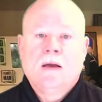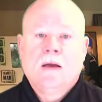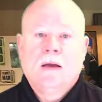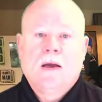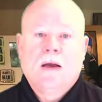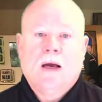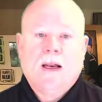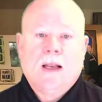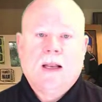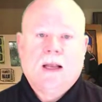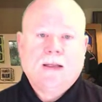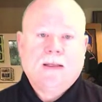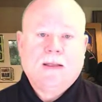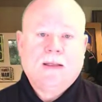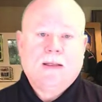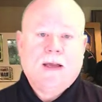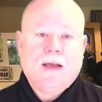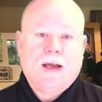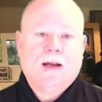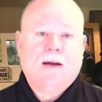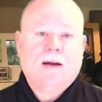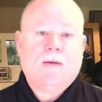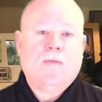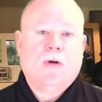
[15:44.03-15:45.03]
I'd like to
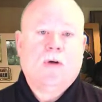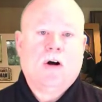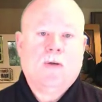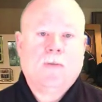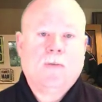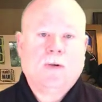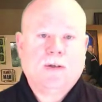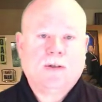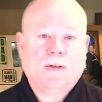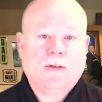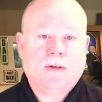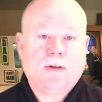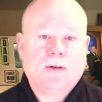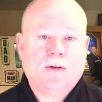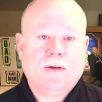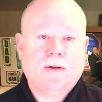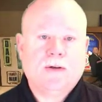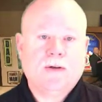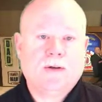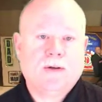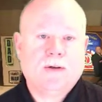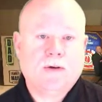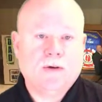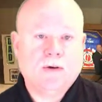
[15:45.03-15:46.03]
take a moment
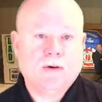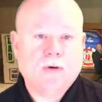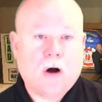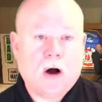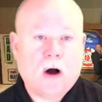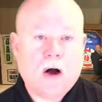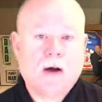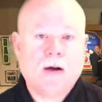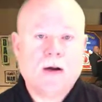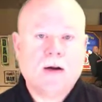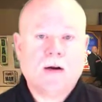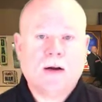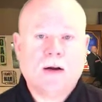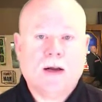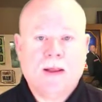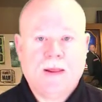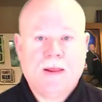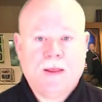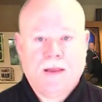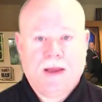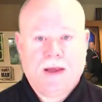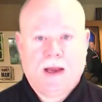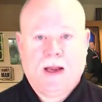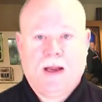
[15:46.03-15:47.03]
to honor and
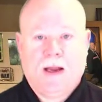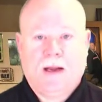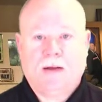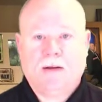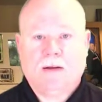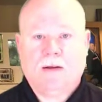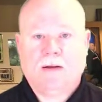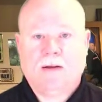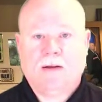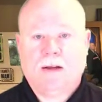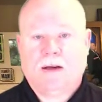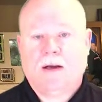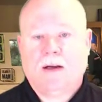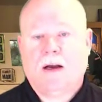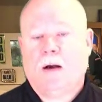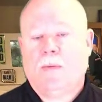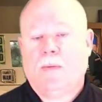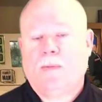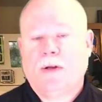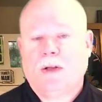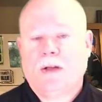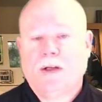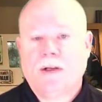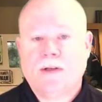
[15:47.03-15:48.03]
thank the
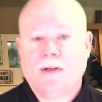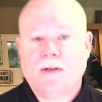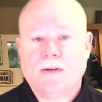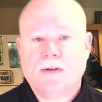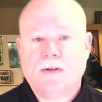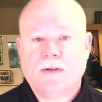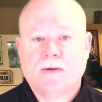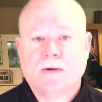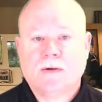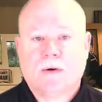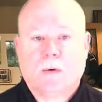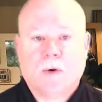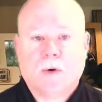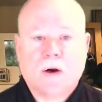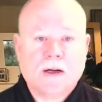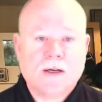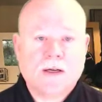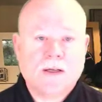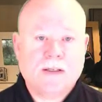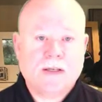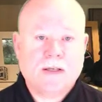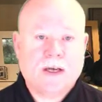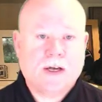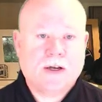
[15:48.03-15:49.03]
companies,
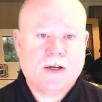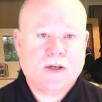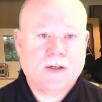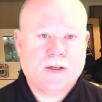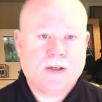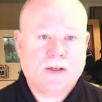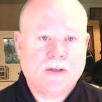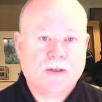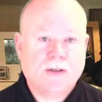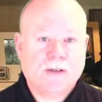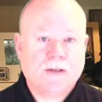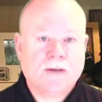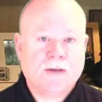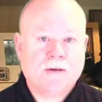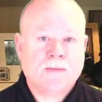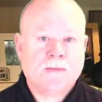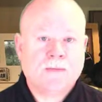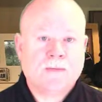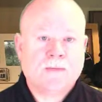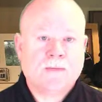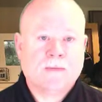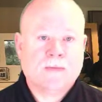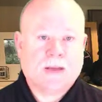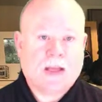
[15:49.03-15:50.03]
organizations,
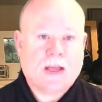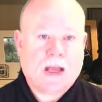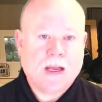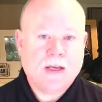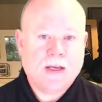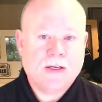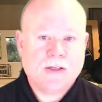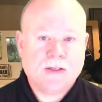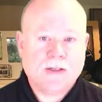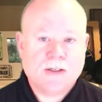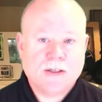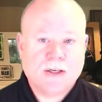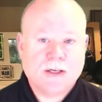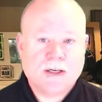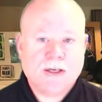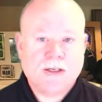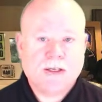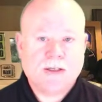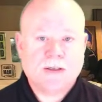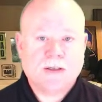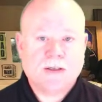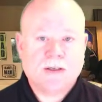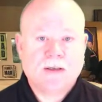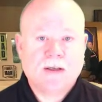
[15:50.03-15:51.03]

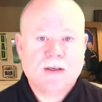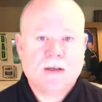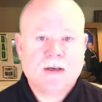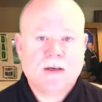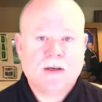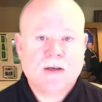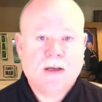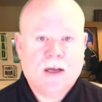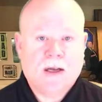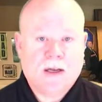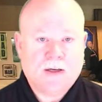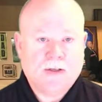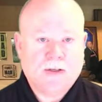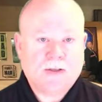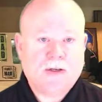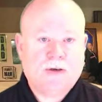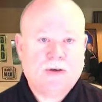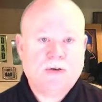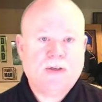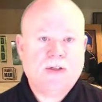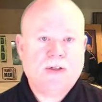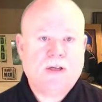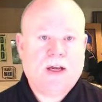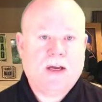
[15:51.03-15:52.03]
agencies, and
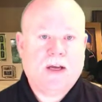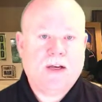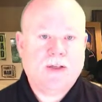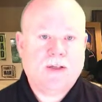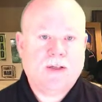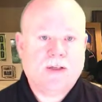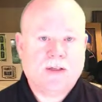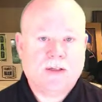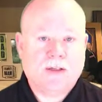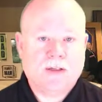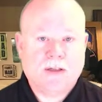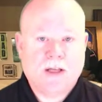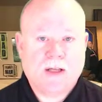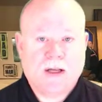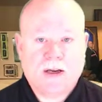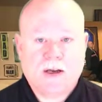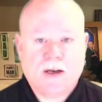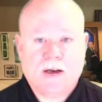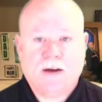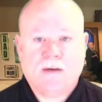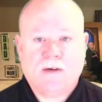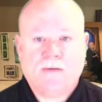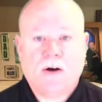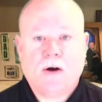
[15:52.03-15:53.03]
associations that
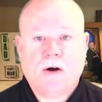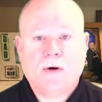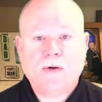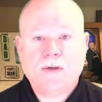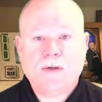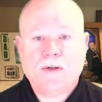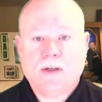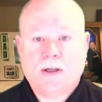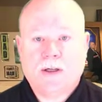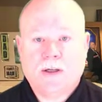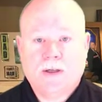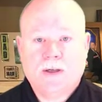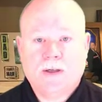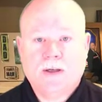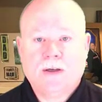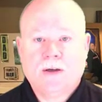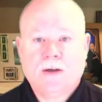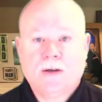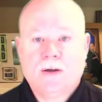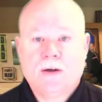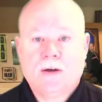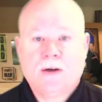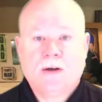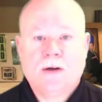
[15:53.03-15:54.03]
have hosted
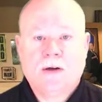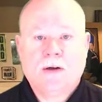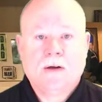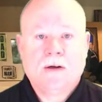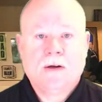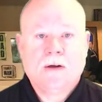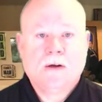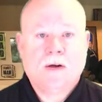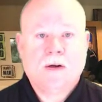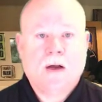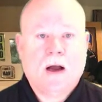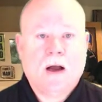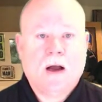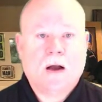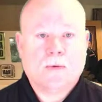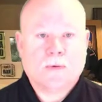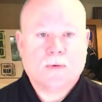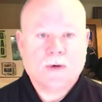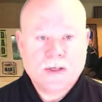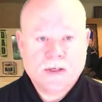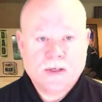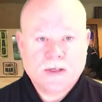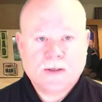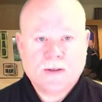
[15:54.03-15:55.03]
uh,
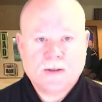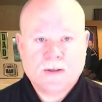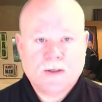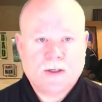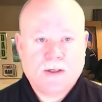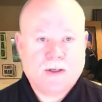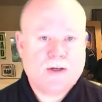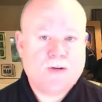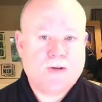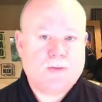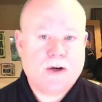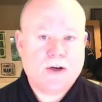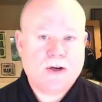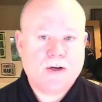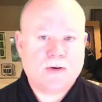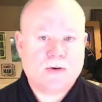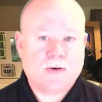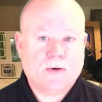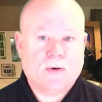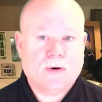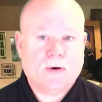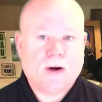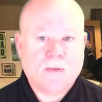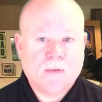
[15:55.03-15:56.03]
recent
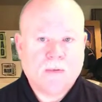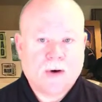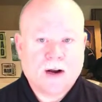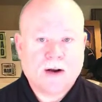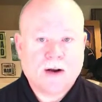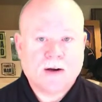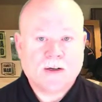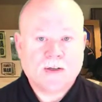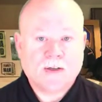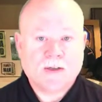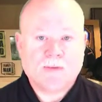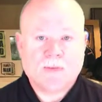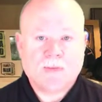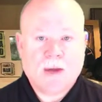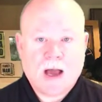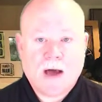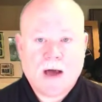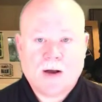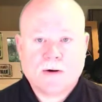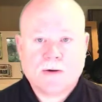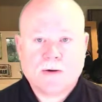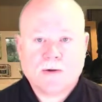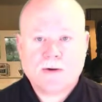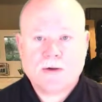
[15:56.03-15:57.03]
Situational Awareness
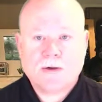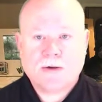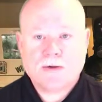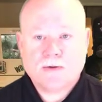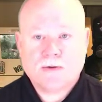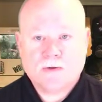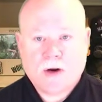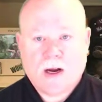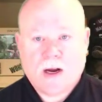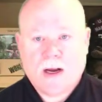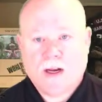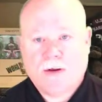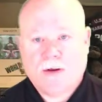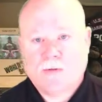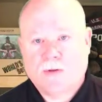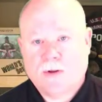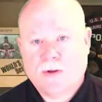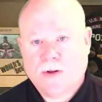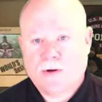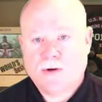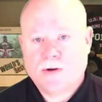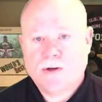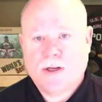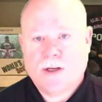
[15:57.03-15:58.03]
Matters training for
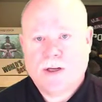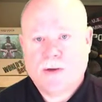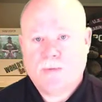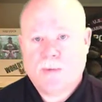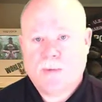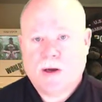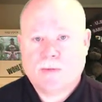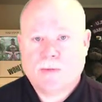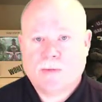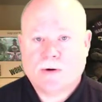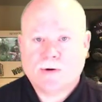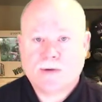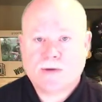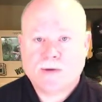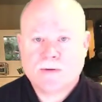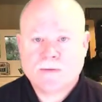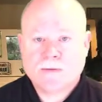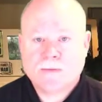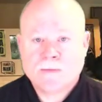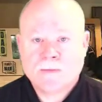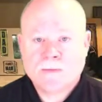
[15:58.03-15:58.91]
their team members.